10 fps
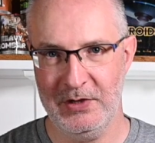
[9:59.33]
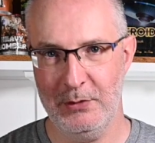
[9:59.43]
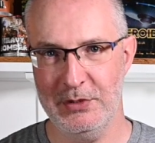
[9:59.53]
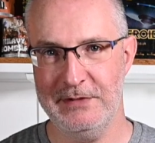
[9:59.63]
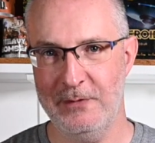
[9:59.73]

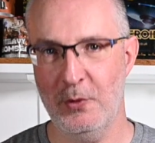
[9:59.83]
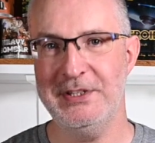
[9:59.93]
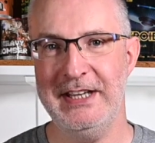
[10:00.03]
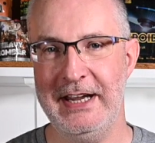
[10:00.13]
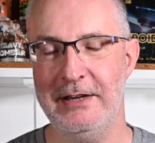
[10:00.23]
was
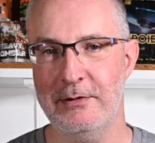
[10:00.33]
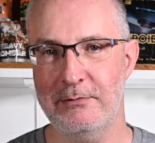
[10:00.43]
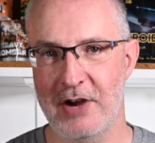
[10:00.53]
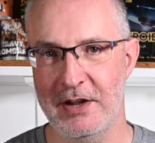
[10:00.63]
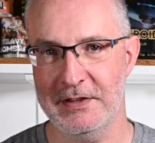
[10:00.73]
14
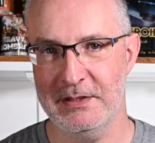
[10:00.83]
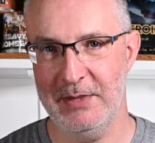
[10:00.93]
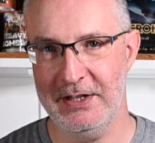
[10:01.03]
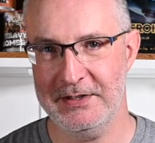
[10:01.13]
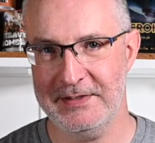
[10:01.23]
runs,
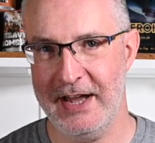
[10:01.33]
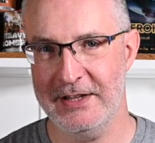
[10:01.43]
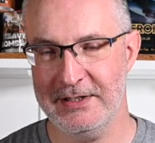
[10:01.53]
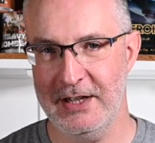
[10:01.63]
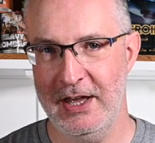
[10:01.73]
because
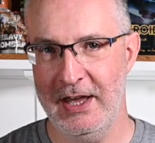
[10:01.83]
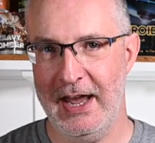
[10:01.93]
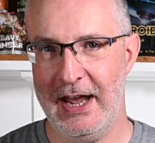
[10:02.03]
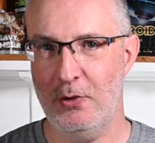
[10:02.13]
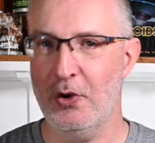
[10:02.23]
that's
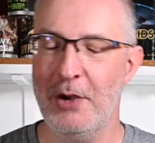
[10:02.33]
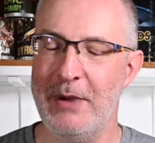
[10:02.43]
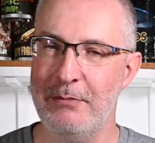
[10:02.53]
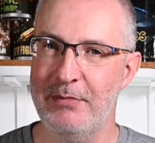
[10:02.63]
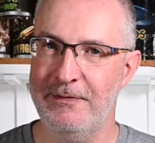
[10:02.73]
how long it
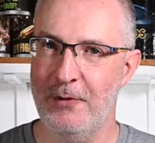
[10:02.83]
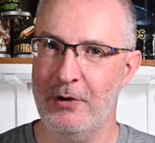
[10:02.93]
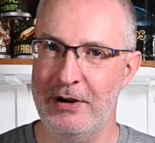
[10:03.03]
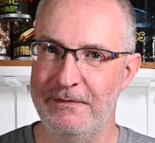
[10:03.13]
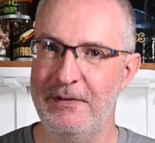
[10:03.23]
went
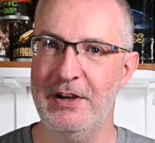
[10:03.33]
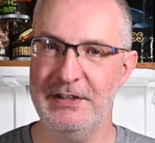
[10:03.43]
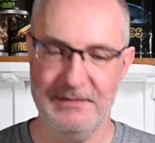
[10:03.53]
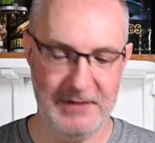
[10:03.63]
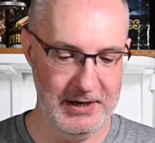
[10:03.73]
before it
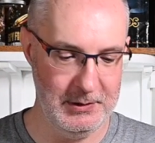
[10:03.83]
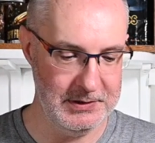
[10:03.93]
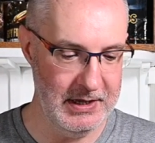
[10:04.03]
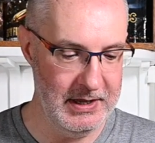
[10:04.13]
first failed.